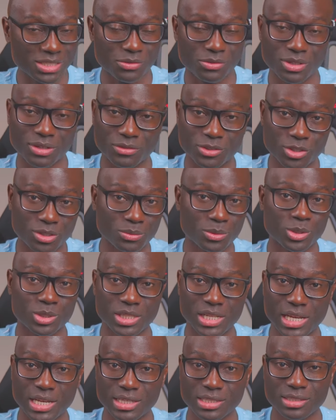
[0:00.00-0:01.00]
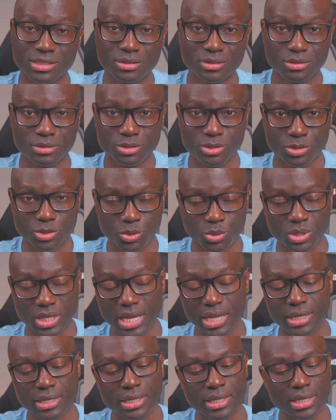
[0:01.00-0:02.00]
if you haven't dropped those likes, do
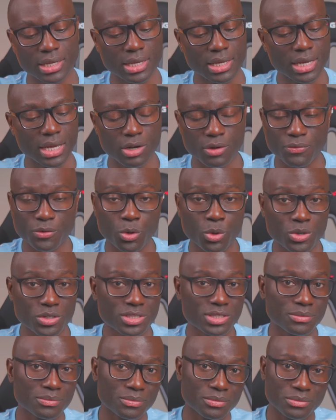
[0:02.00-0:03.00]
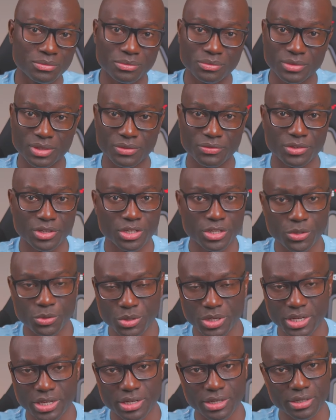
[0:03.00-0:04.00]
that. And of course, if you're new
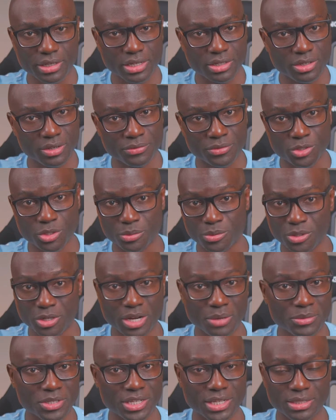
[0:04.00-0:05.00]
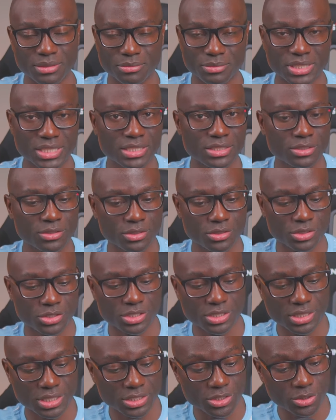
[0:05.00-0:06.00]
here and you haven't subscribed yet, please
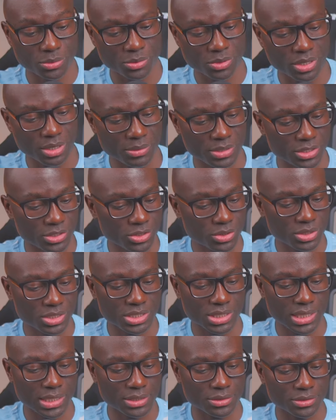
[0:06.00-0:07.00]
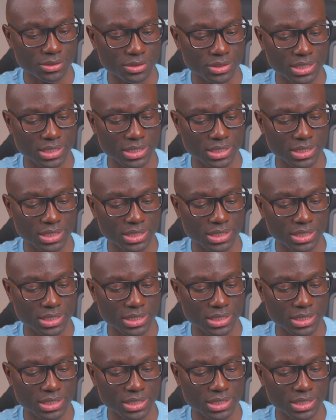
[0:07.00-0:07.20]
consider subscribing to the channel. So